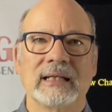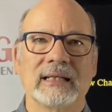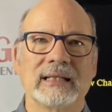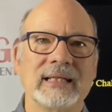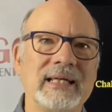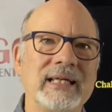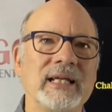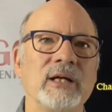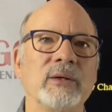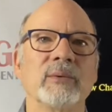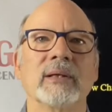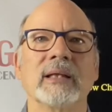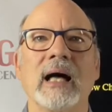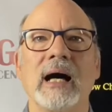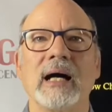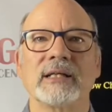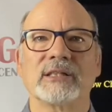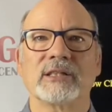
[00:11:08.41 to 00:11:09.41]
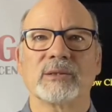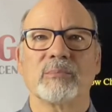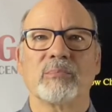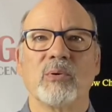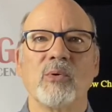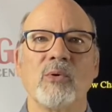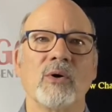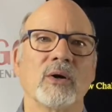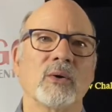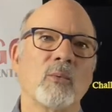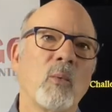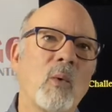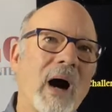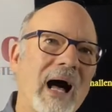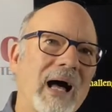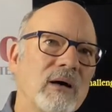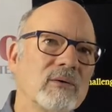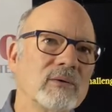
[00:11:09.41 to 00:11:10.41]
Leading with high support
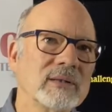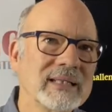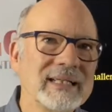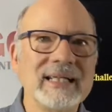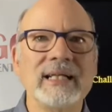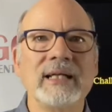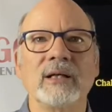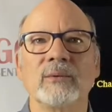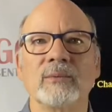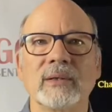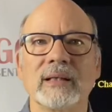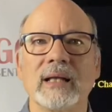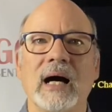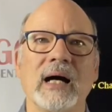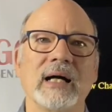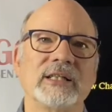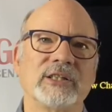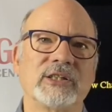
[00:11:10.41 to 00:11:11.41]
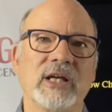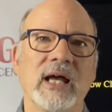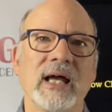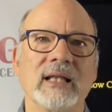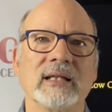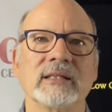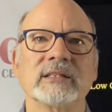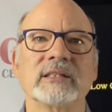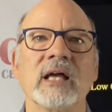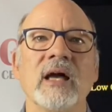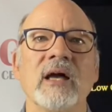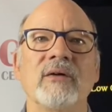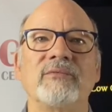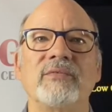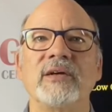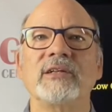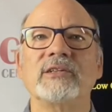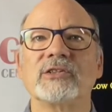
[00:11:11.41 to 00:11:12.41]
while leading with high challenge
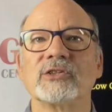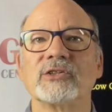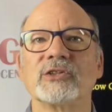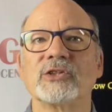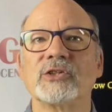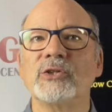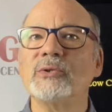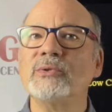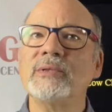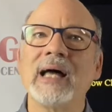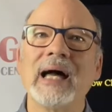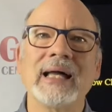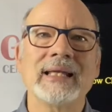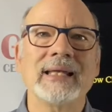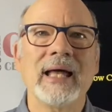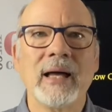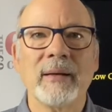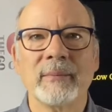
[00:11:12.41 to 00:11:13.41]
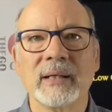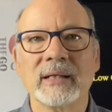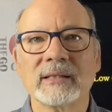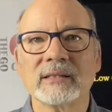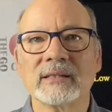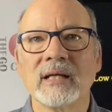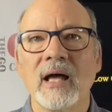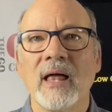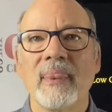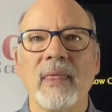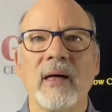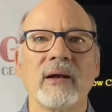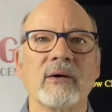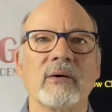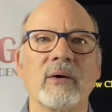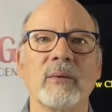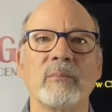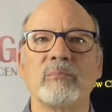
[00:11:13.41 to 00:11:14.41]
features two dynamics that
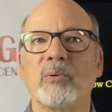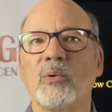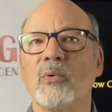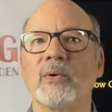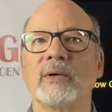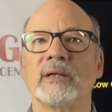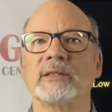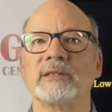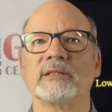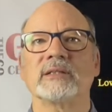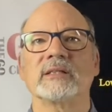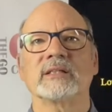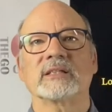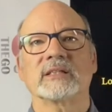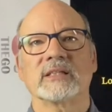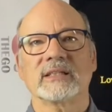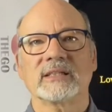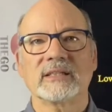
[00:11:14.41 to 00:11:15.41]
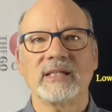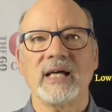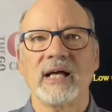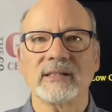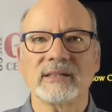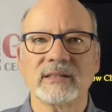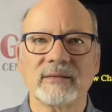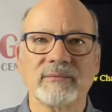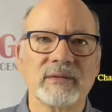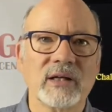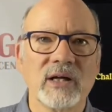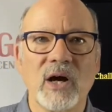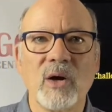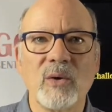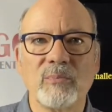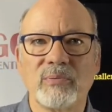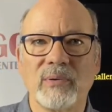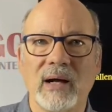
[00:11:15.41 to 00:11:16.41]
are important to the success of the
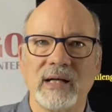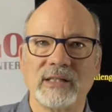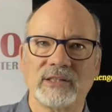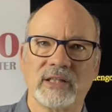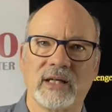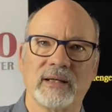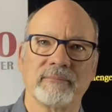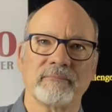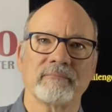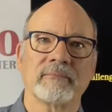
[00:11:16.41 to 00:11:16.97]
Go Project.